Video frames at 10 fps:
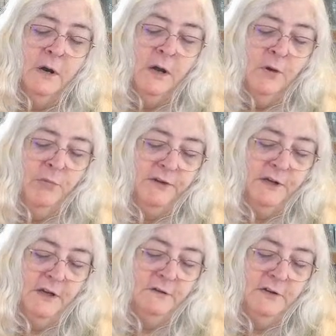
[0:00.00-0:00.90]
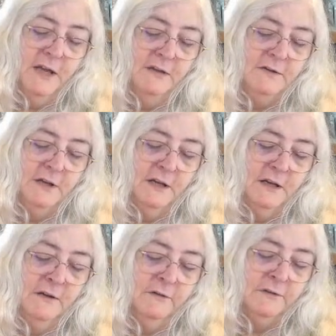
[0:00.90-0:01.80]
But the intent
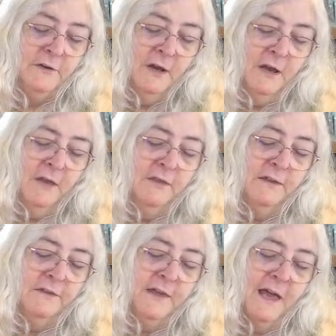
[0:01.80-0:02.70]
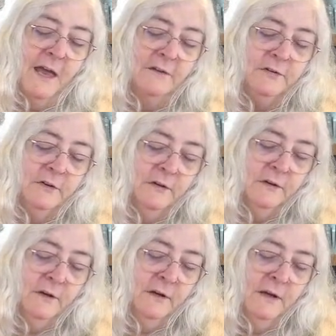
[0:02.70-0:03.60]
is that that
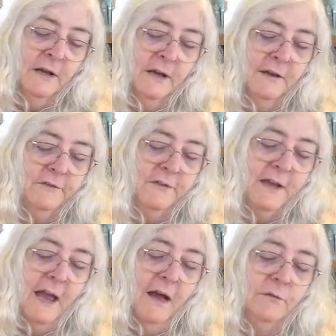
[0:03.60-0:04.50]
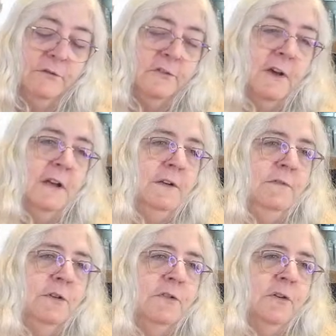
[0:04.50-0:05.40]
is the outside of
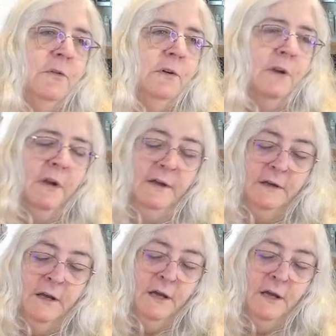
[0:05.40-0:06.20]
your score line.